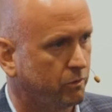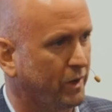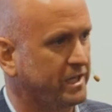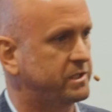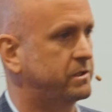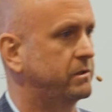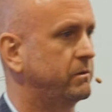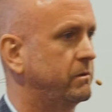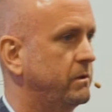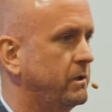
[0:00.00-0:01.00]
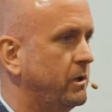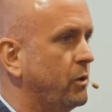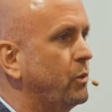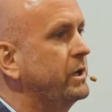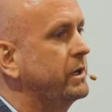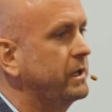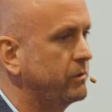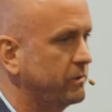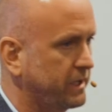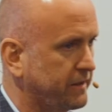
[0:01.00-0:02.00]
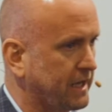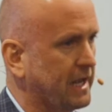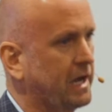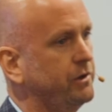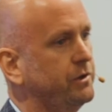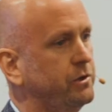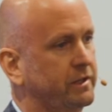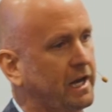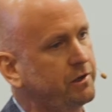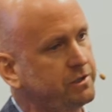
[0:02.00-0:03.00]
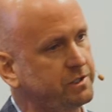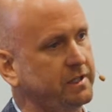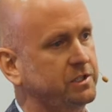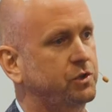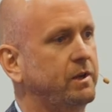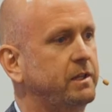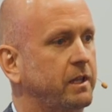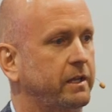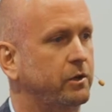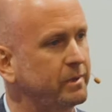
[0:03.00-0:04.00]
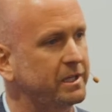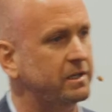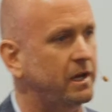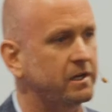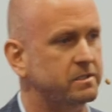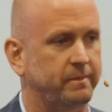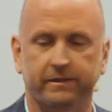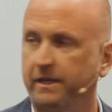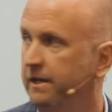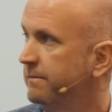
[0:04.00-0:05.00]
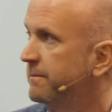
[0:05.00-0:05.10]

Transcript: waste? What are you getting rid of that? How are you doing that? How are you seeing that trend line? Nobody talks about that.